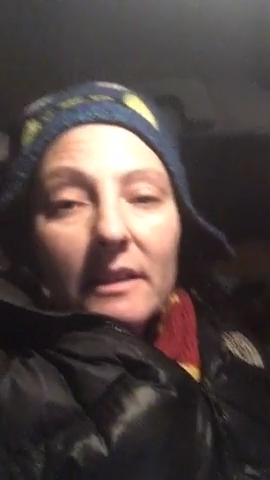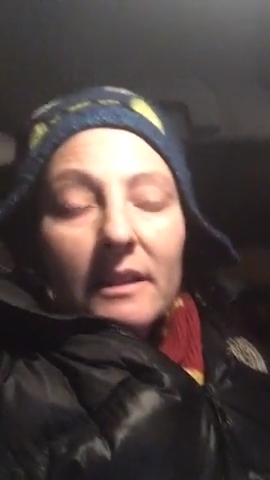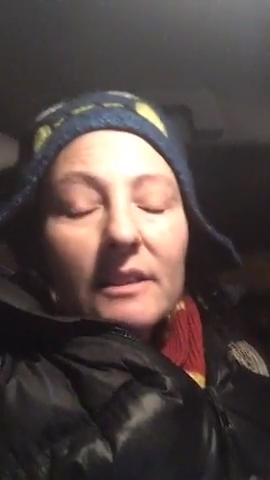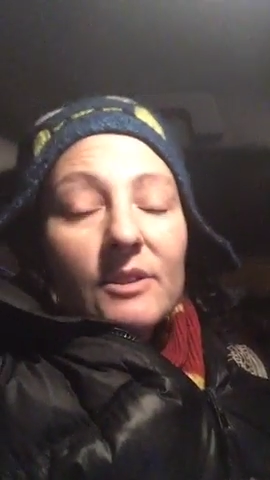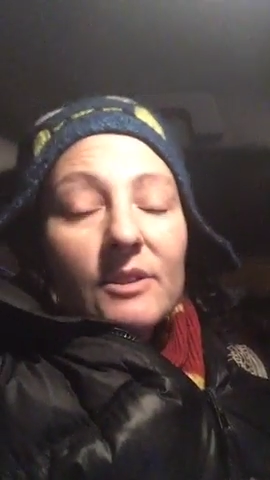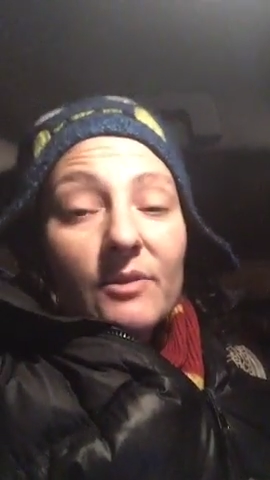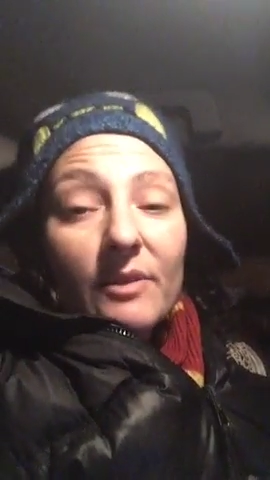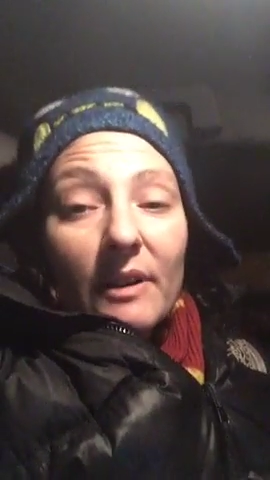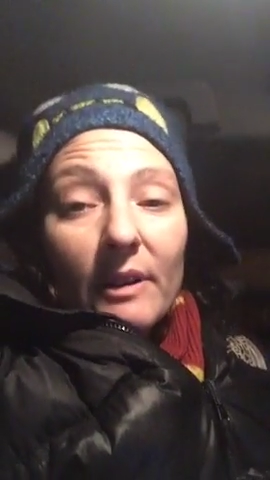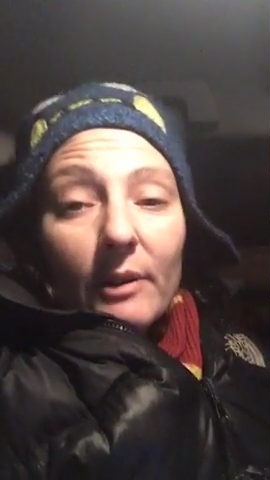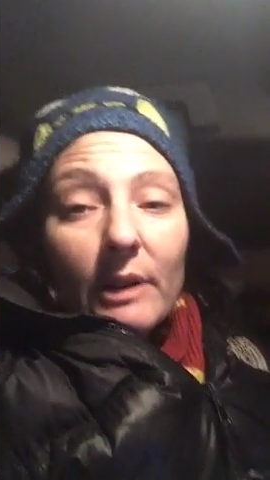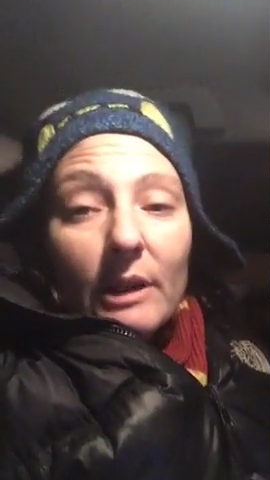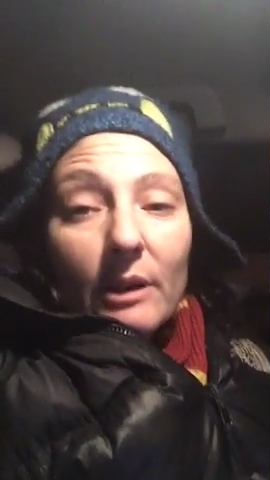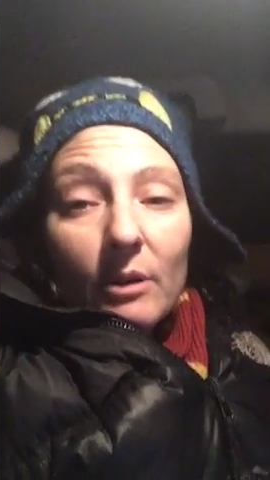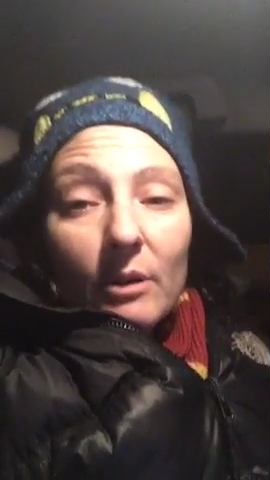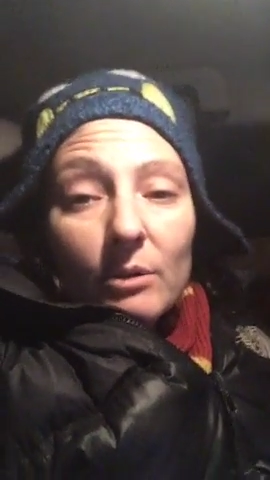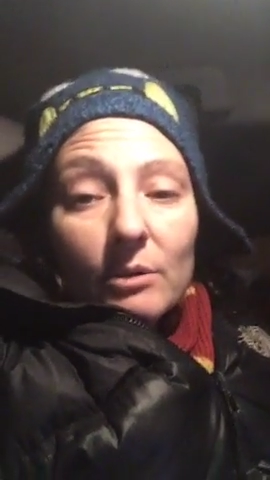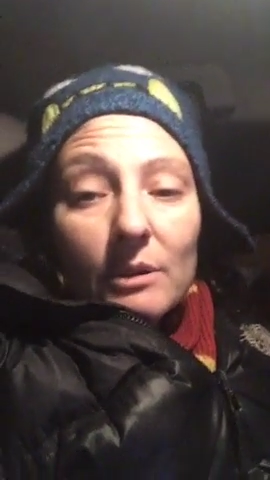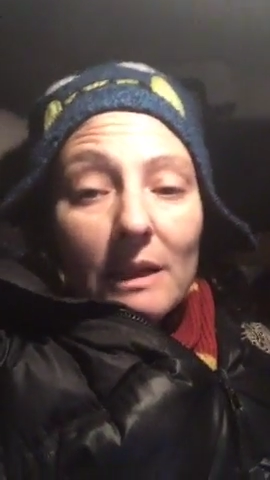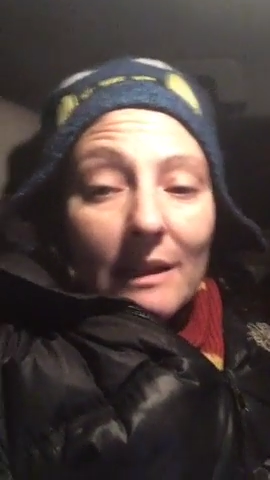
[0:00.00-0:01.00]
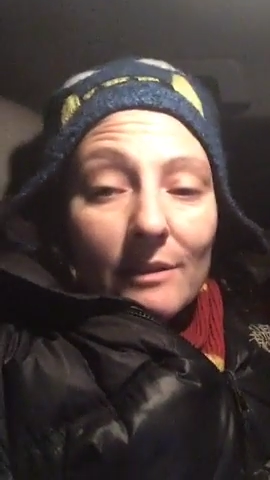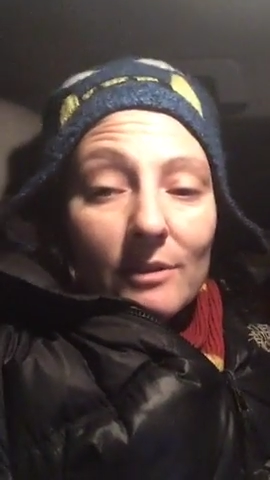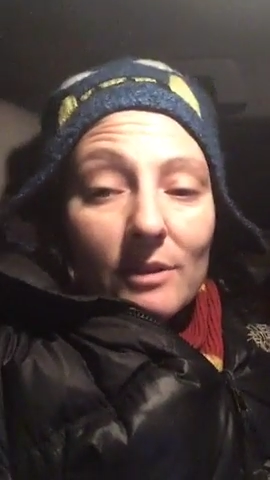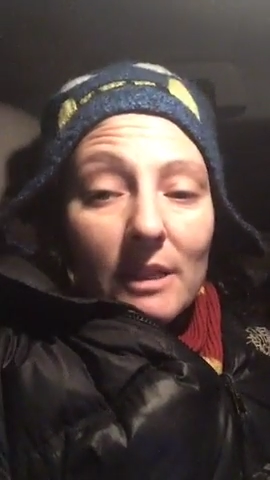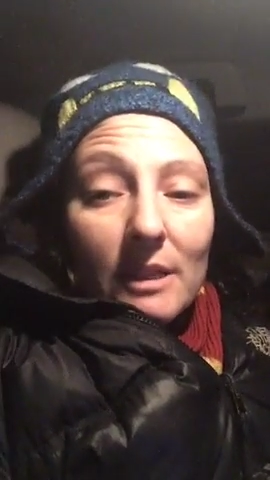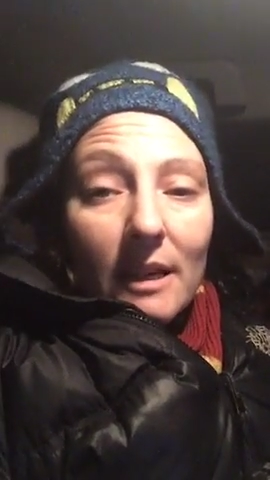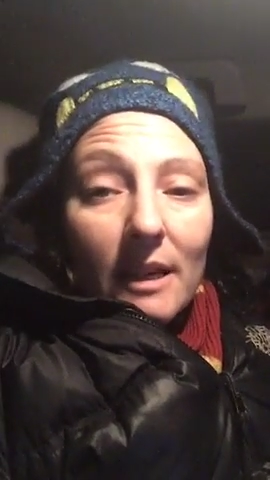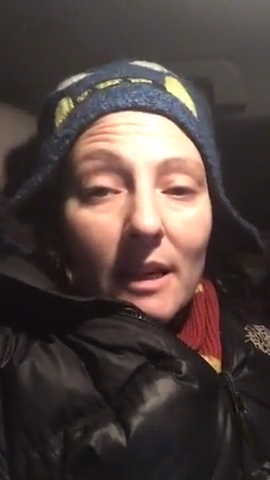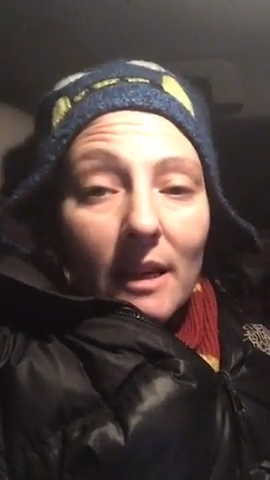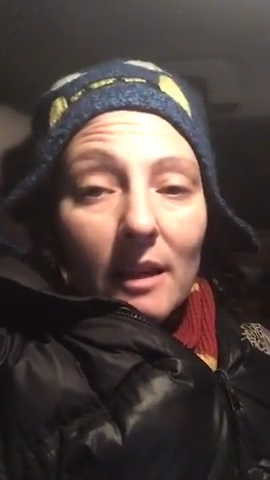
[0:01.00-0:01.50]
is very cold
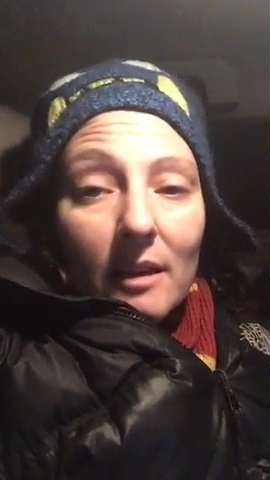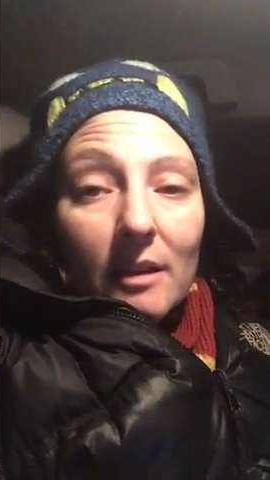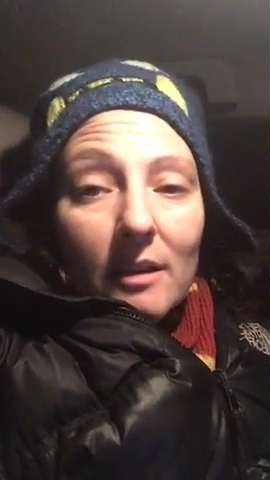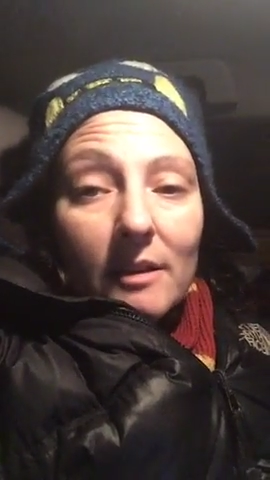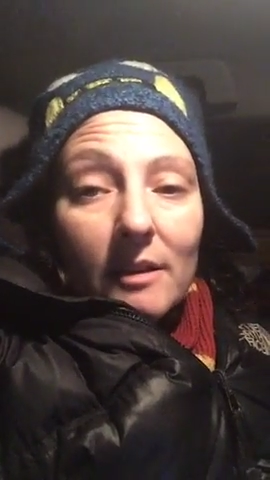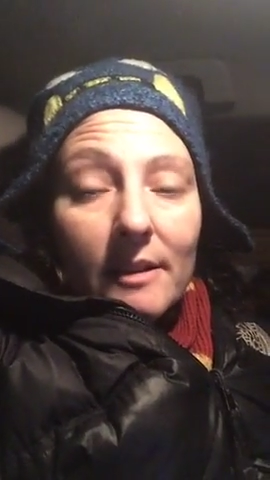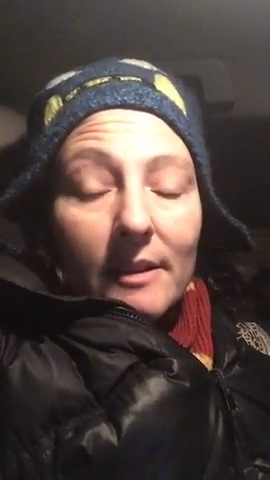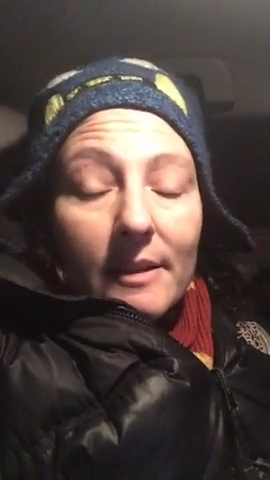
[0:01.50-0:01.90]
outside.